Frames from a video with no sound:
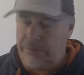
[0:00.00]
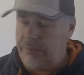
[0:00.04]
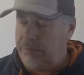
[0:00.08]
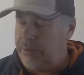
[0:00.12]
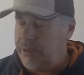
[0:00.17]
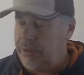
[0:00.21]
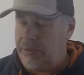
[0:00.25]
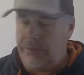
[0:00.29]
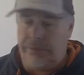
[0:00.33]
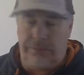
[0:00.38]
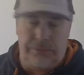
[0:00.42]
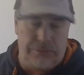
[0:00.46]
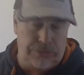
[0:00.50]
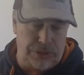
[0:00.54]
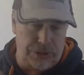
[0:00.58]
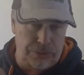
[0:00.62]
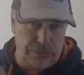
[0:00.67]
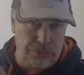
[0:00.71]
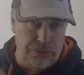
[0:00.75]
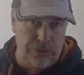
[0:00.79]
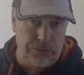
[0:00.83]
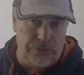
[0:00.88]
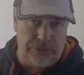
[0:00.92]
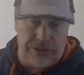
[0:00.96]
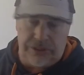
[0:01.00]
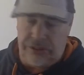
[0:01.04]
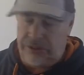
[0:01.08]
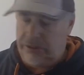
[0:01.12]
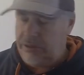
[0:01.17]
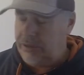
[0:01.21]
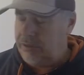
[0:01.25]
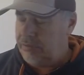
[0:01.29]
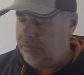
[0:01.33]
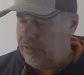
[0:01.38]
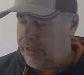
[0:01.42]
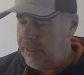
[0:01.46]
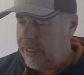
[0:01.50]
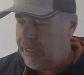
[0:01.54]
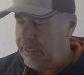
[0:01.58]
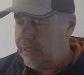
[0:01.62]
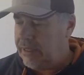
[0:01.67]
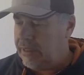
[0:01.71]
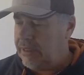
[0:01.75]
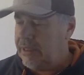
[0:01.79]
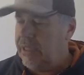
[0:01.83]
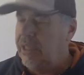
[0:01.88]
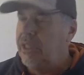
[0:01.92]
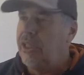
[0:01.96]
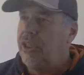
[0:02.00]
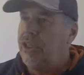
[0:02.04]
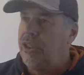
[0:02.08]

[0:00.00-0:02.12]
but you're moving regardless.